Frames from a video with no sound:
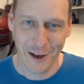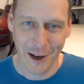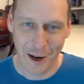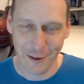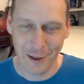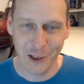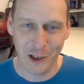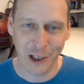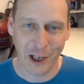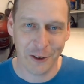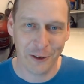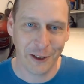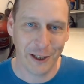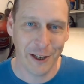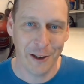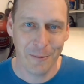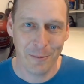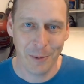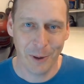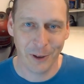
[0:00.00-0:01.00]
Only
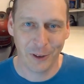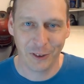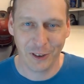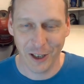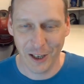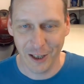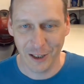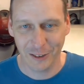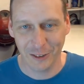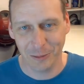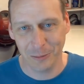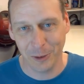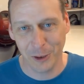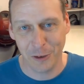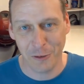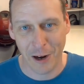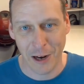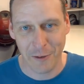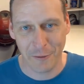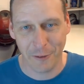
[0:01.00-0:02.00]
joking, but some
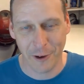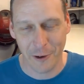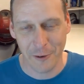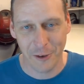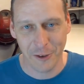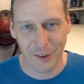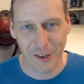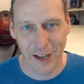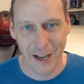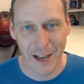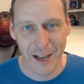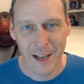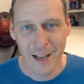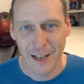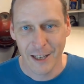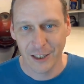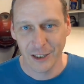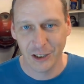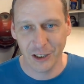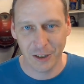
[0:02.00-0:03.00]
great photos there.
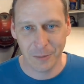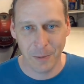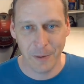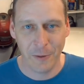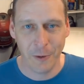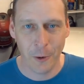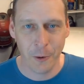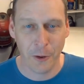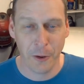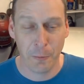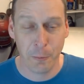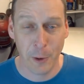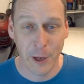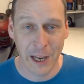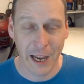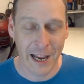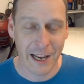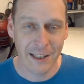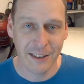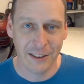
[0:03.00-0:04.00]
Just before we
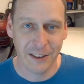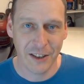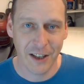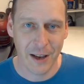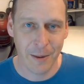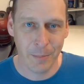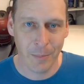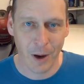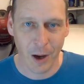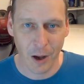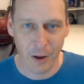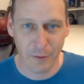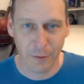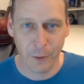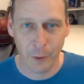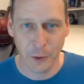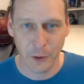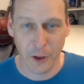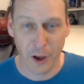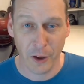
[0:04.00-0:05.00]
get into them, I
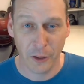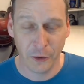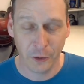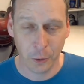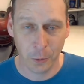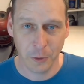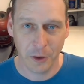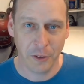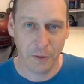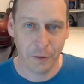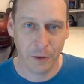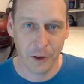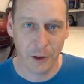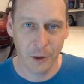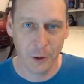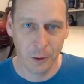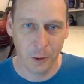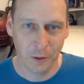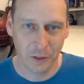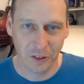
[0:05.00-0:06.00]
thought I'd talk you
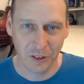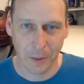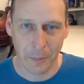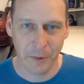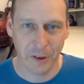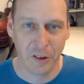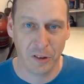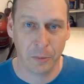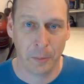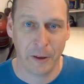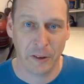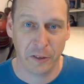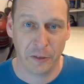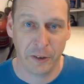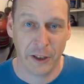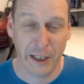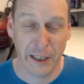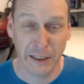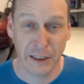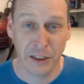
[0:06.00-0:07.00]
through some of the
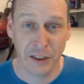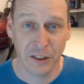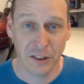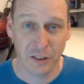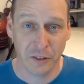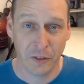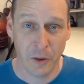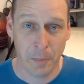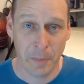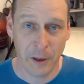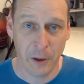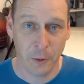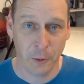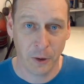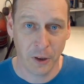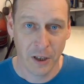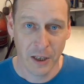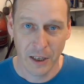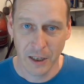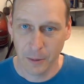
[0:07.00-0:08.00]
specifications of the
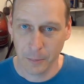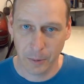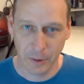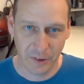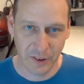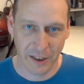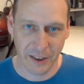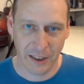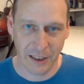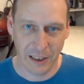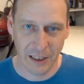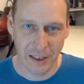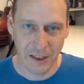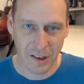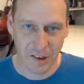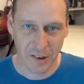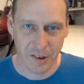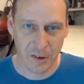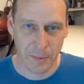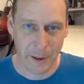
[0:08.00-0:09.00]
build, particularly
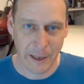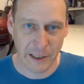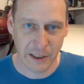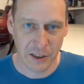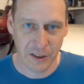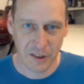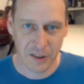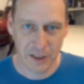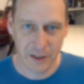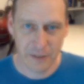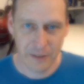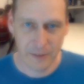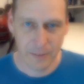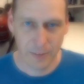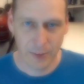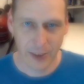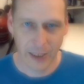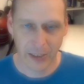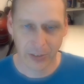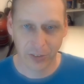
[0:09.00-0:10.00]
the suspension, steering and
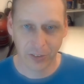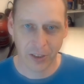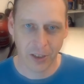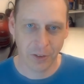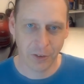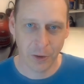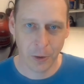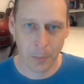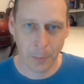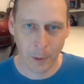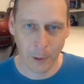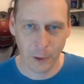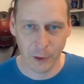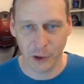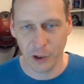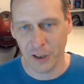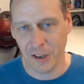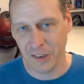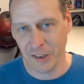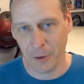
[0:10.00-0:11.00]
brakes. And so I do
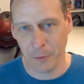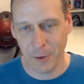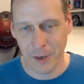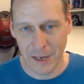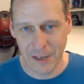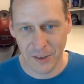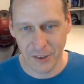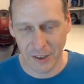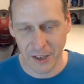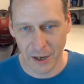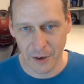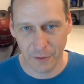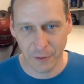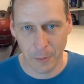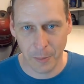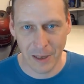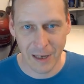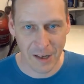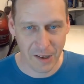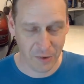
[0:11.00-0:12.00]
apologise, I'll need to go
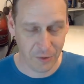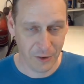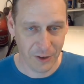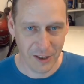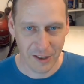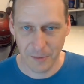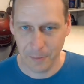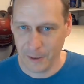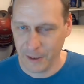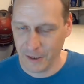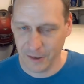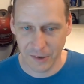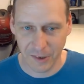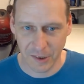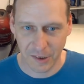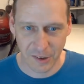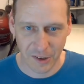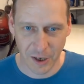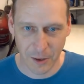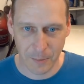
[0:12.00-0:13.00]
from a list for this because
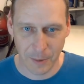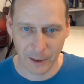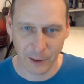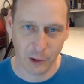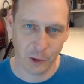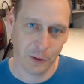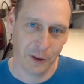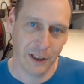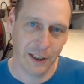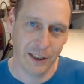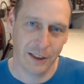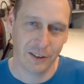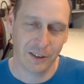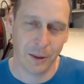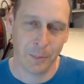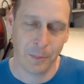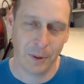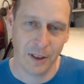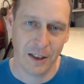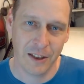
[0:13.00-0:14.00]
there's so much on it, it's
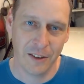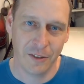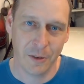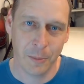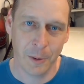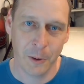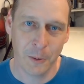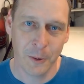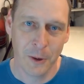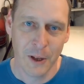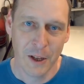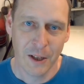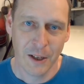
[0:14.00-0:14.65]
unbelievable.